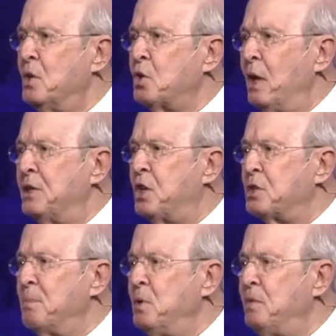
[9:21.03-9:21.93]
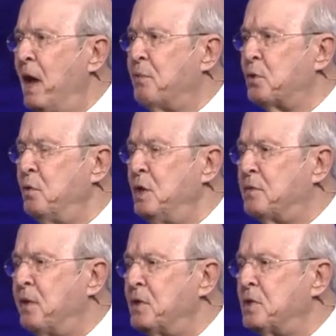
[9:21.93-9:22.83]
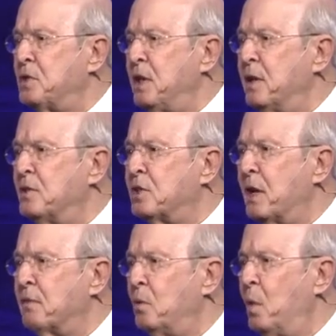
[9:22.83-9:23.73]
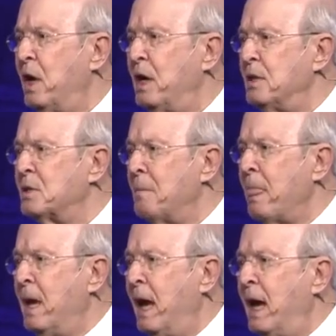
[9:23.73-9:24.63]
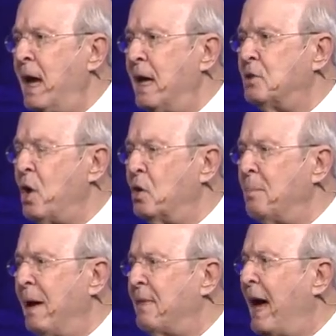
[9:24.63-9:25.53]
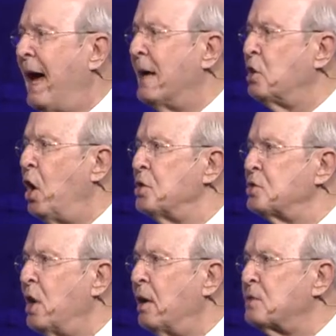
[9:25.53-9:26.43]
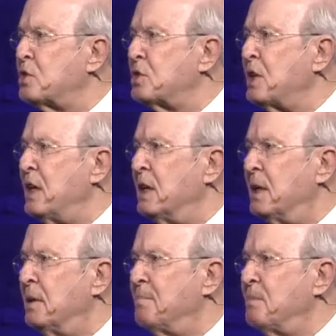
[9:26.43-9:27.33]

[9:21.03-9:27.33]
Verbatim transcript: So let's just move down through these verses here in several ways and, talk about the high cost of sin.